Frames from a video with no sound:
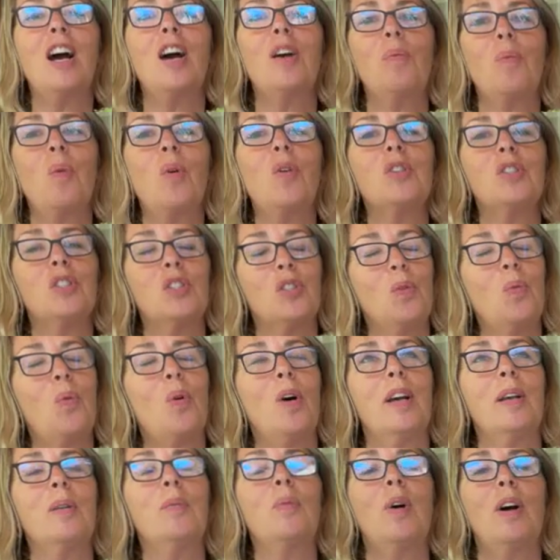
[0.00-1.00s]
was
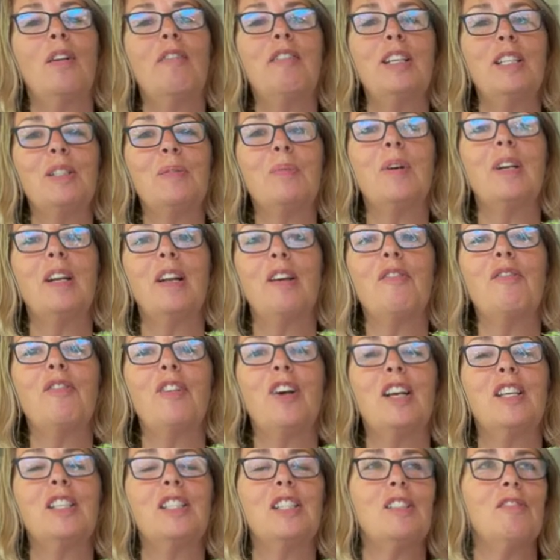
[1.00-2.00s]
quite worried when I
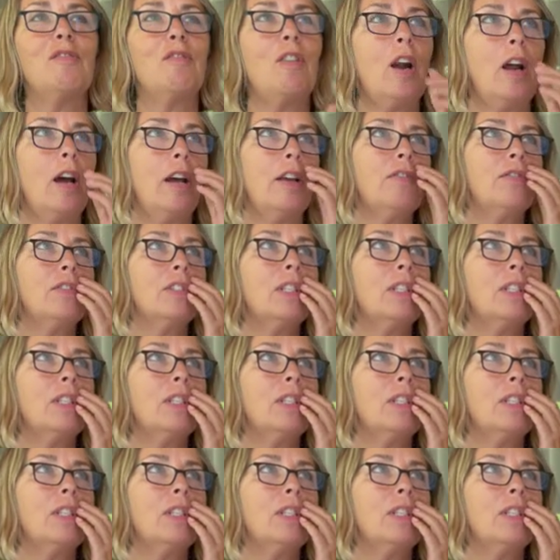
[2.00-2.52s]
first arrived.